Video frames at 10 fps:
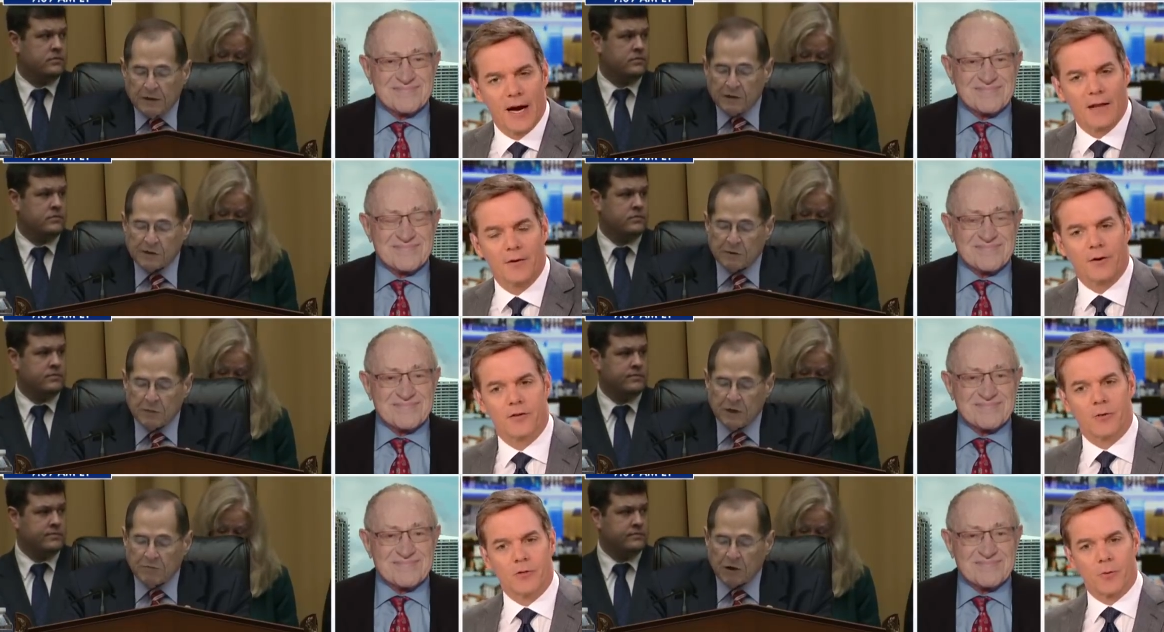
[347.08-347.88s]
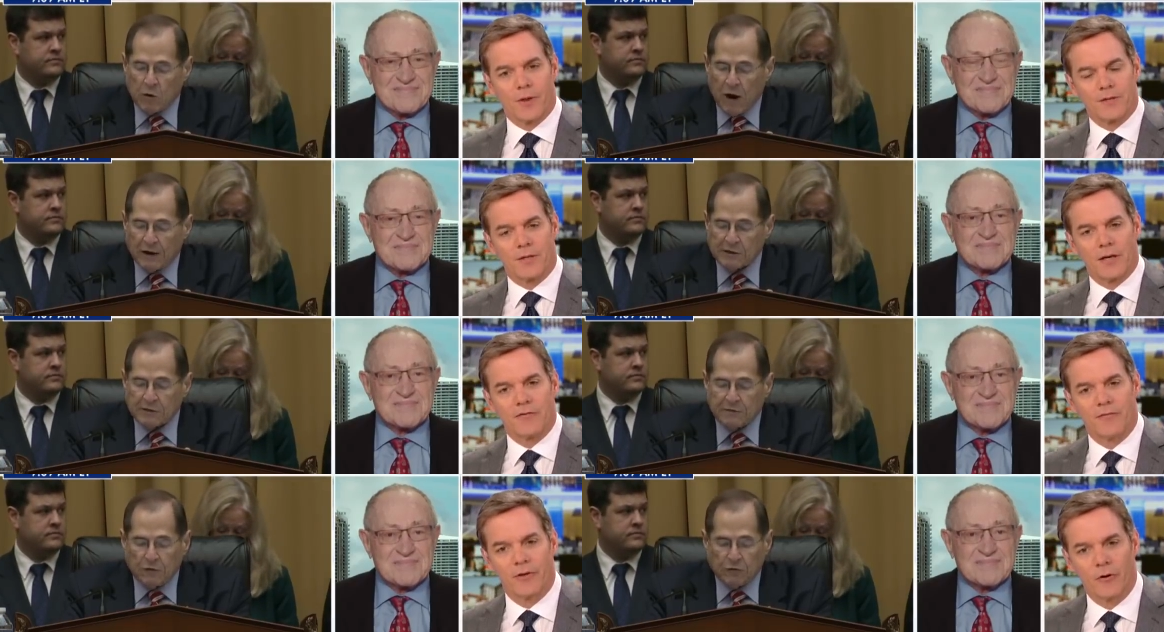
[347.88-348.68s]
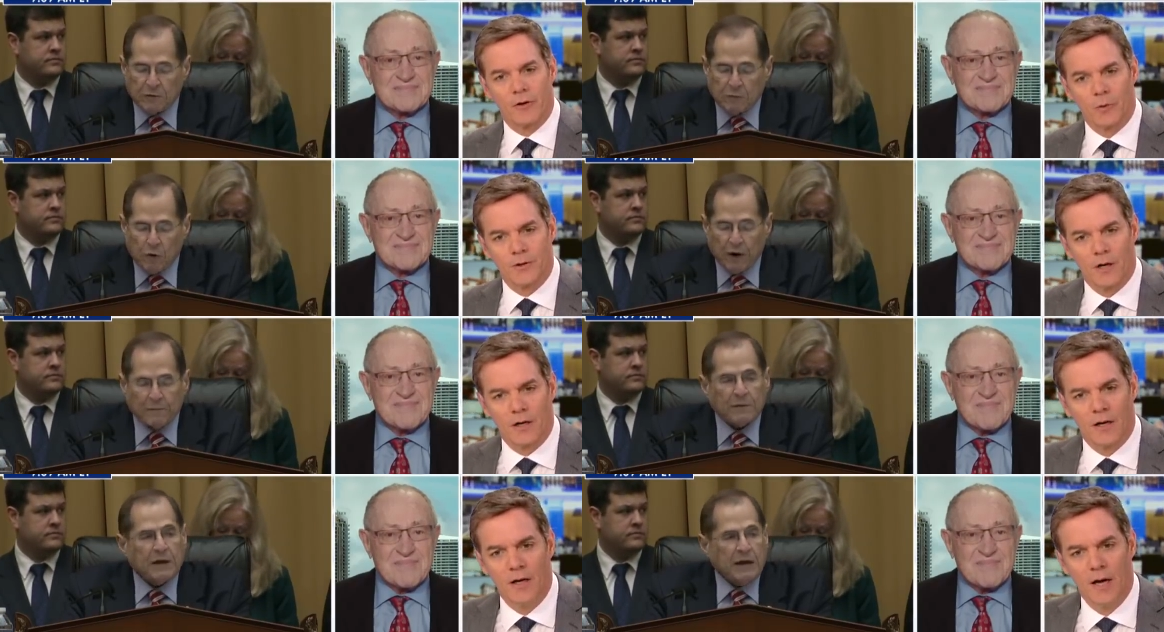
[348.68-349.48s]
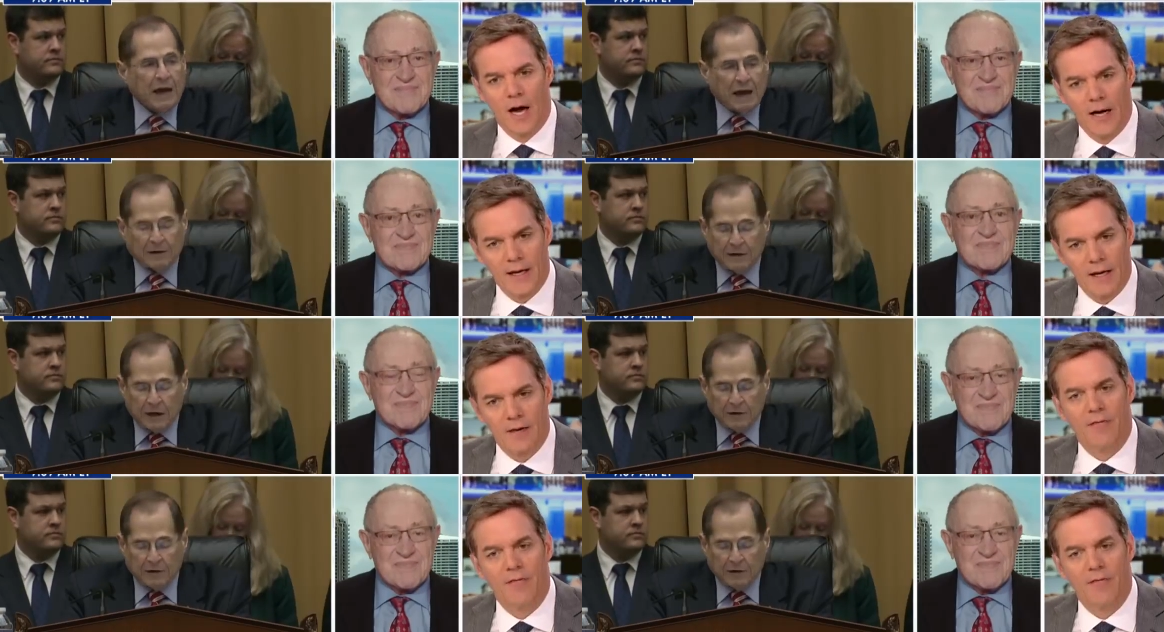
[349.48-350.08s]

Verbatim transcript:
Speaker 1: Alan Dershowitz was with us today from Florida. We'll talk again